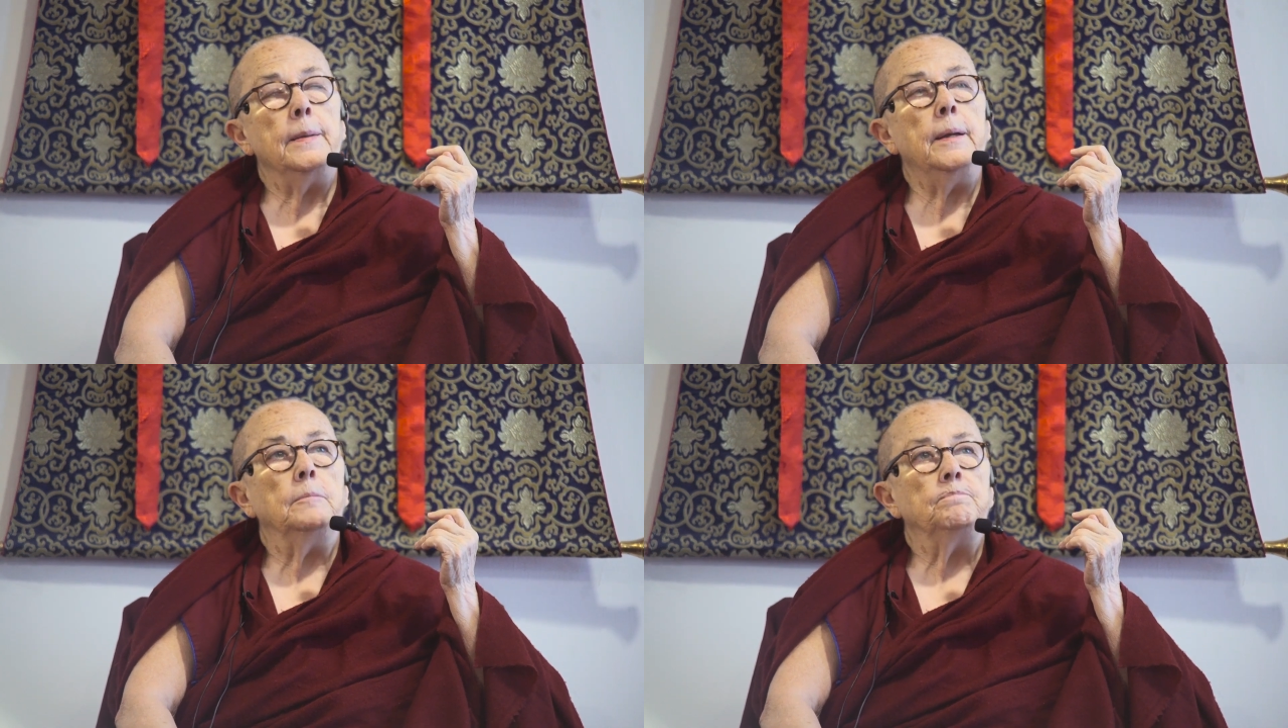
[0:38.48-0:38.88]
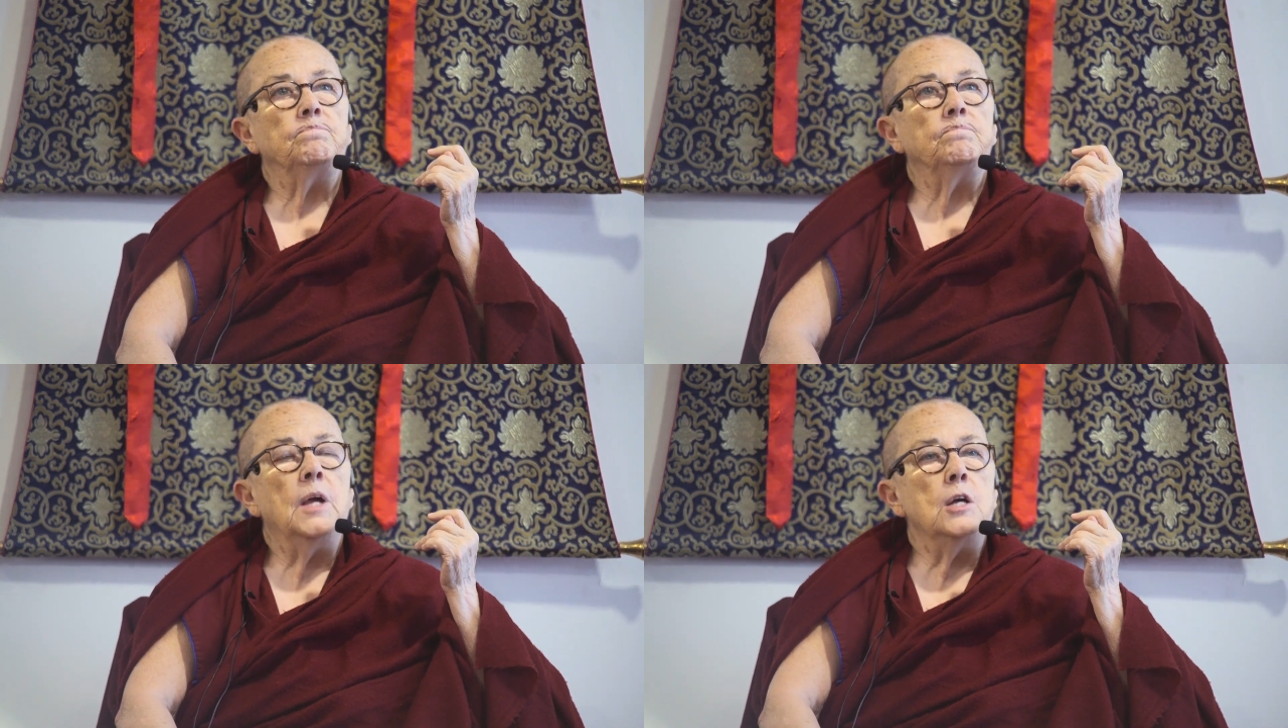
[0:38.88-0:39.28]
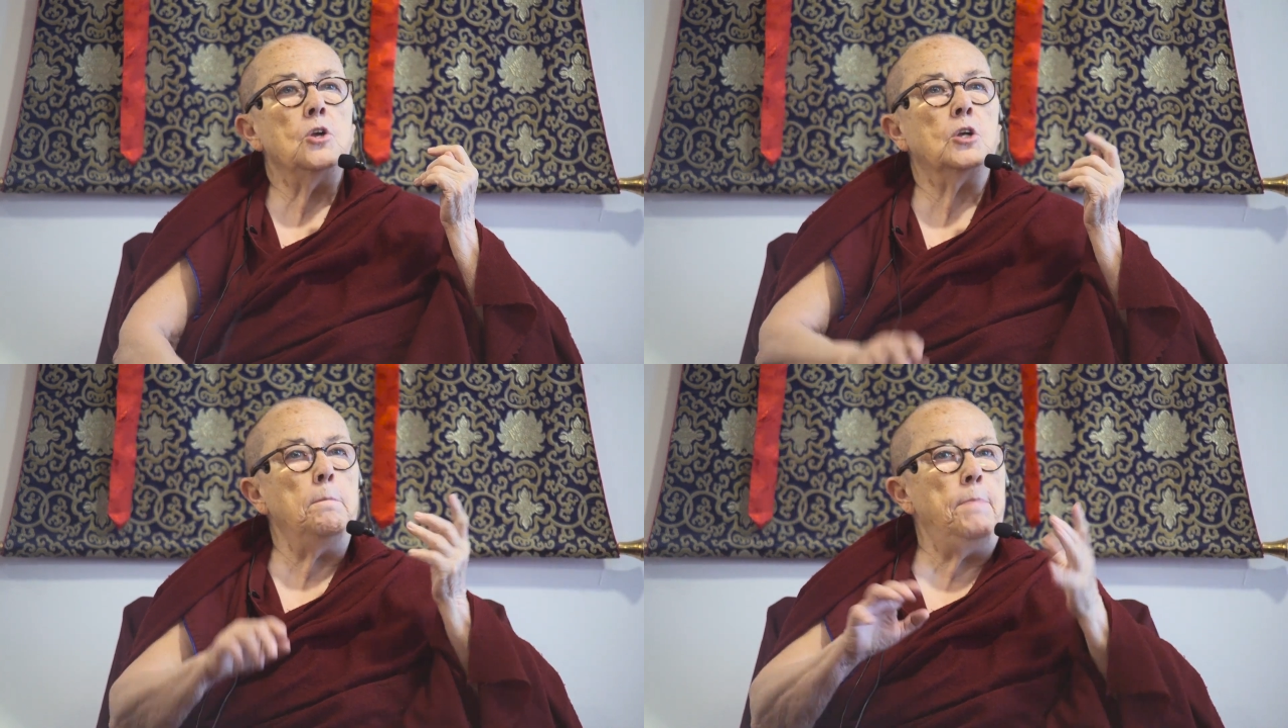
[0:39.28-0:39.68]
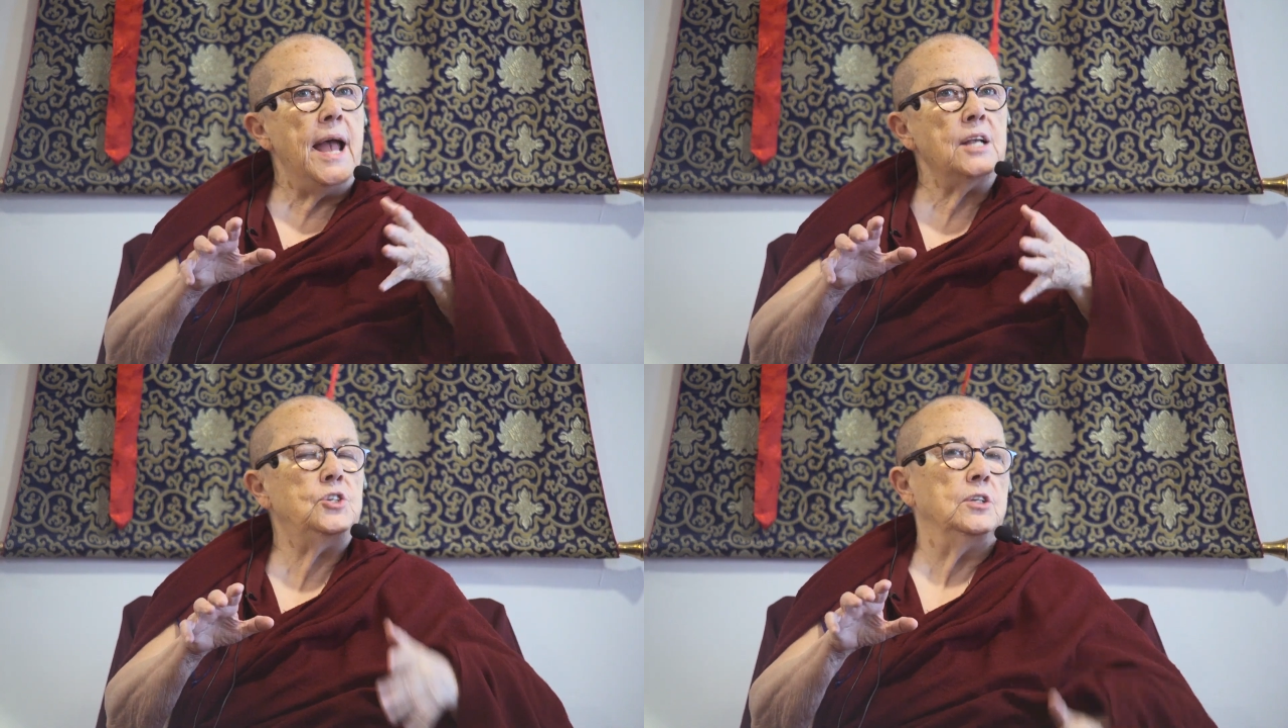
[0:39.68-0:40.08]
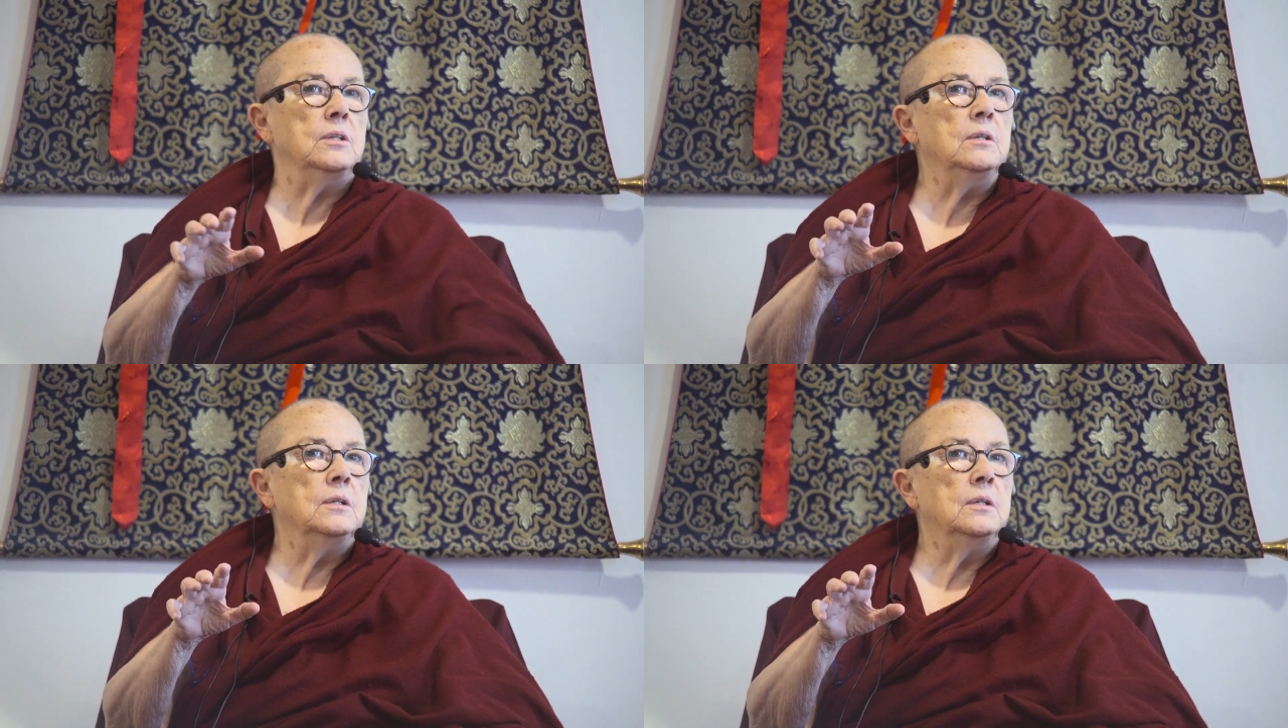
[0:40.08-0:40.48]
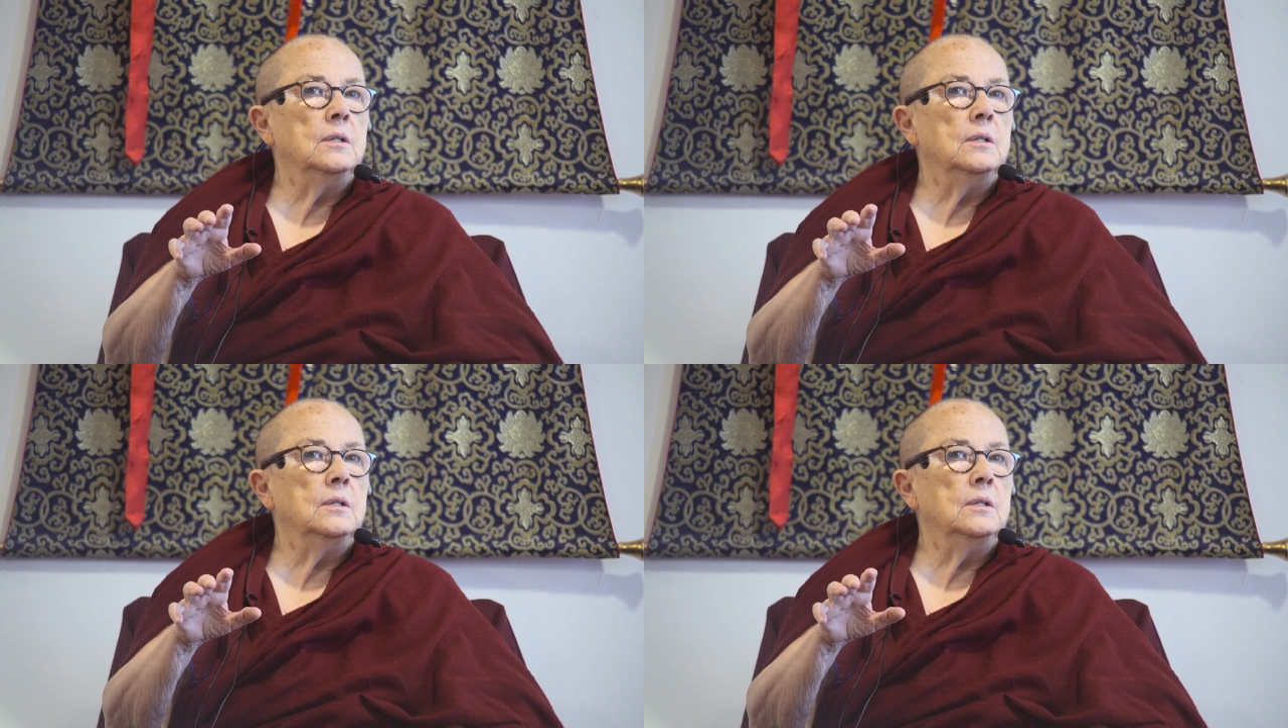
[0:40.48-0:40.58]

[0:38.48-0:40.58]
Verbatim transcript: Yeah. So compassion,